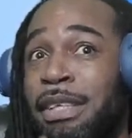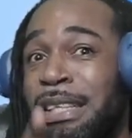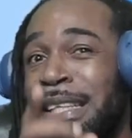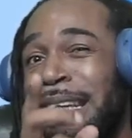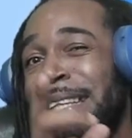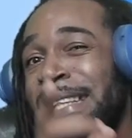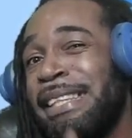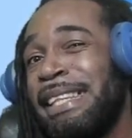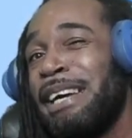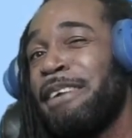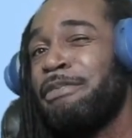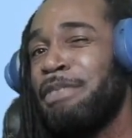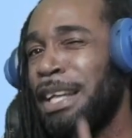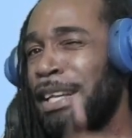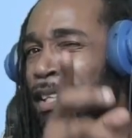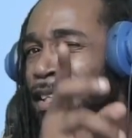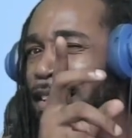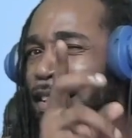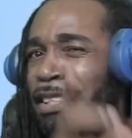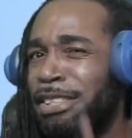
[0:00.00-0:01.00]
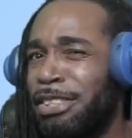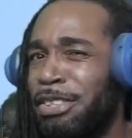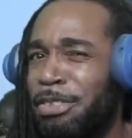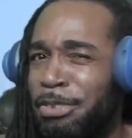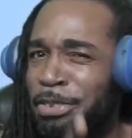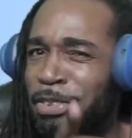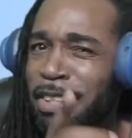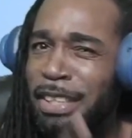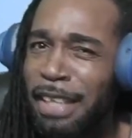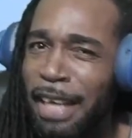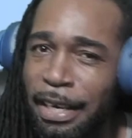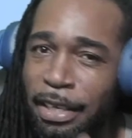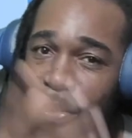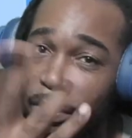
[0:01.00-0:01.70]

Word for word: and that definitely deserves a like.